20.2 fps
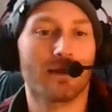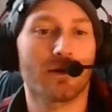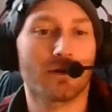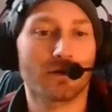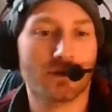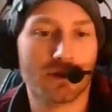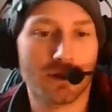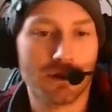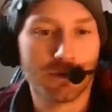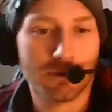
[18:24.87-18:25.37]

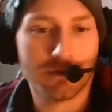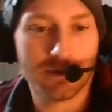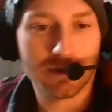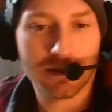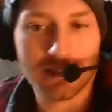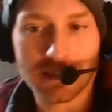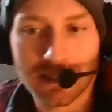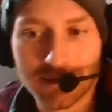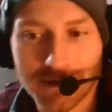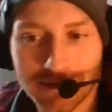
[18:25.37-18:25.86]
so
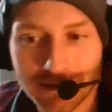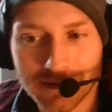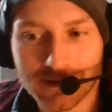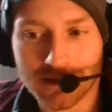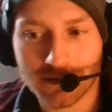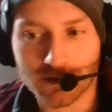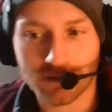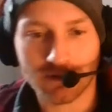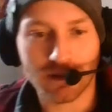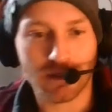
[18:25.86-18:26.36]
I think these
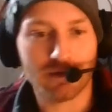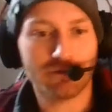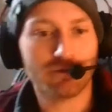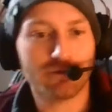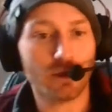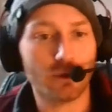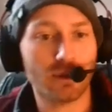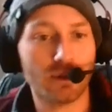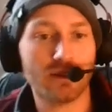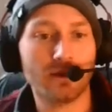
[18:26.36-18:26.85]
things are very
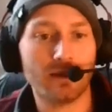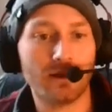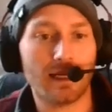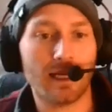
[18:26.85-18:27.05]
fluid,